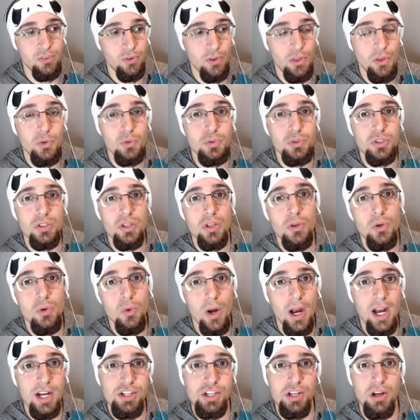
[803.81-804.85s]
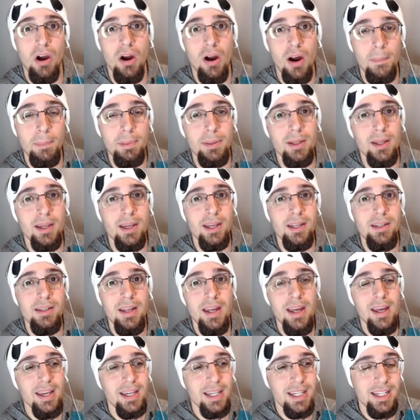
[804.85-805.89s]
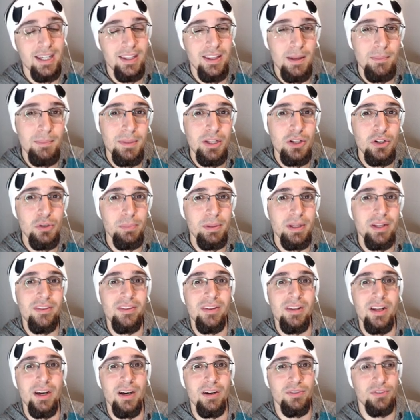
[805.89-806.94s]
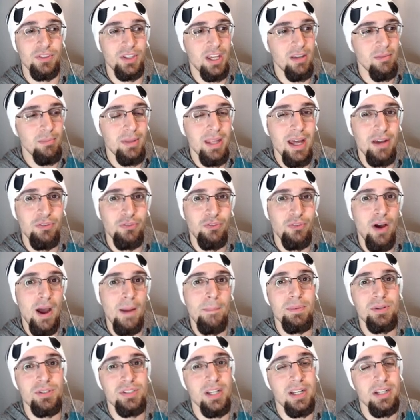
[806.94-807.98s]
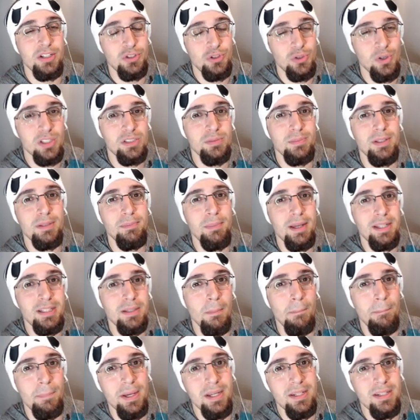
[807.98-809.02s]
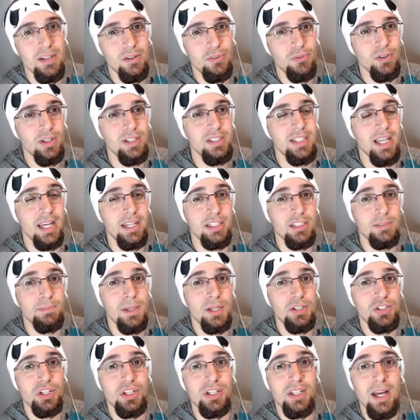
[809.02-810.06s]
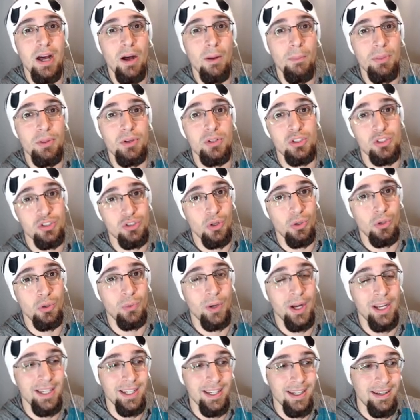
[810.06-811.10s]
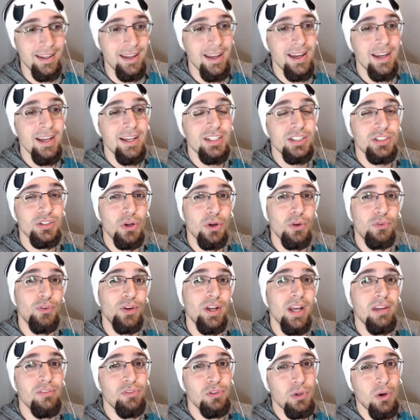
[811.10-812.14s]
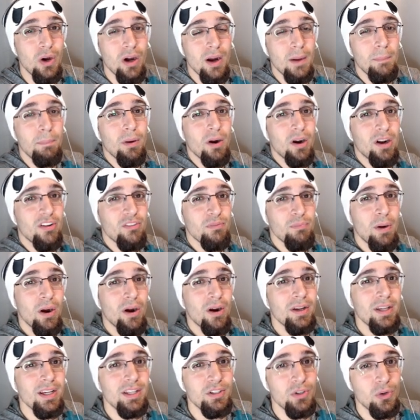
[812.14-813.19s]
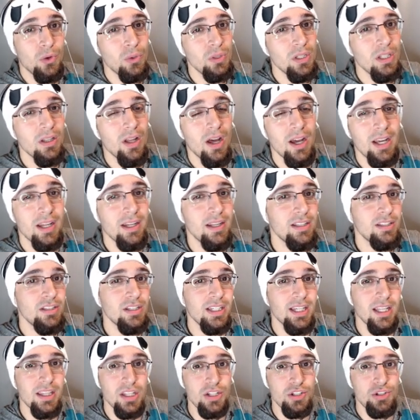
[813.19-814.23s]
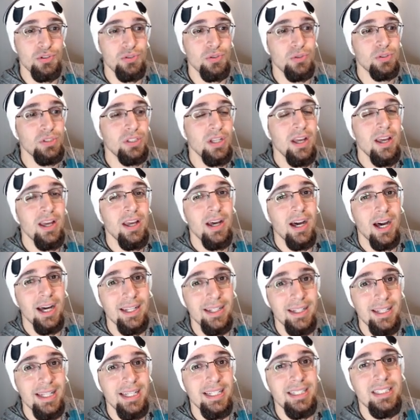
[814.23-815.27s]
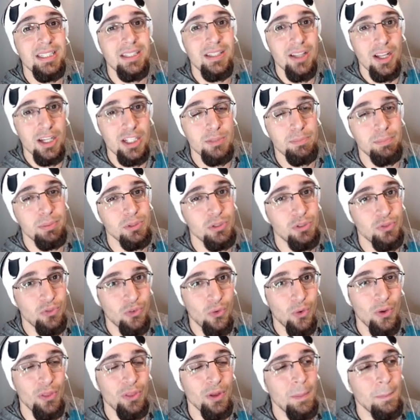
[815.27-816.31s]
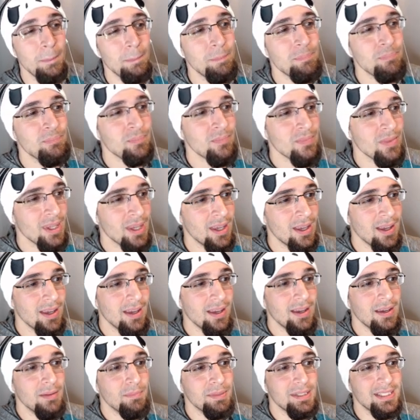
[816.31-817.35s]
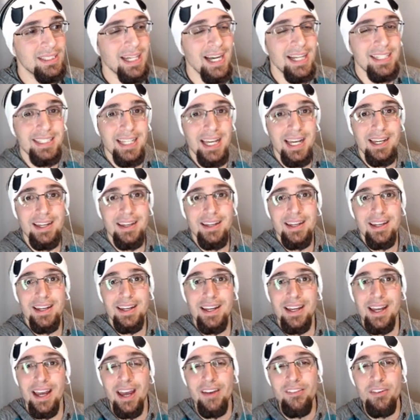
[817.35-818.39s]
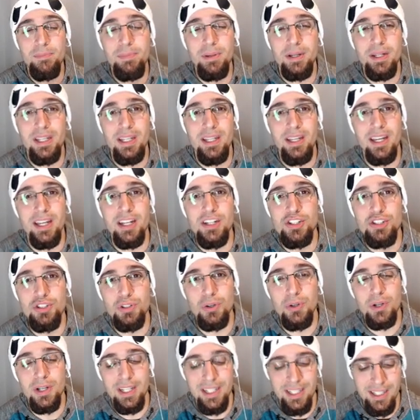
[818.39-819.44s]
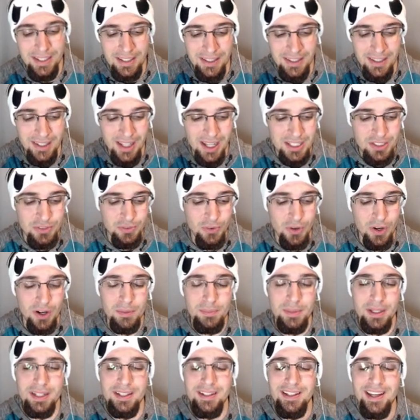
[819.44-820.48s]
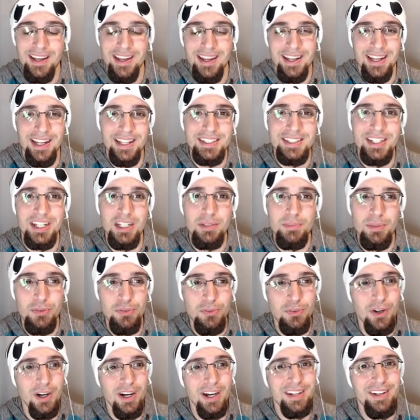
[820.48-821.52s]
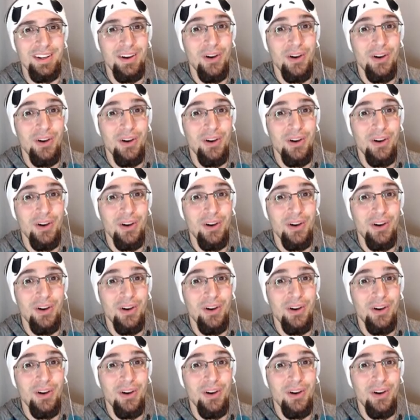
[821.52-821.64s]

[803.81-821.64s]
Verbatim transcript: For those who actually are playing, Give them a little bit of love. to Give them that 5%. Trust me, it makes a big difference and especially going to help their solo ranking. So don't forget, if you are part of a party and you're only logging in to get the jewels, at least Lux Boost for them. Besides that, everybody enjoy Lux farming. It's going to be fun.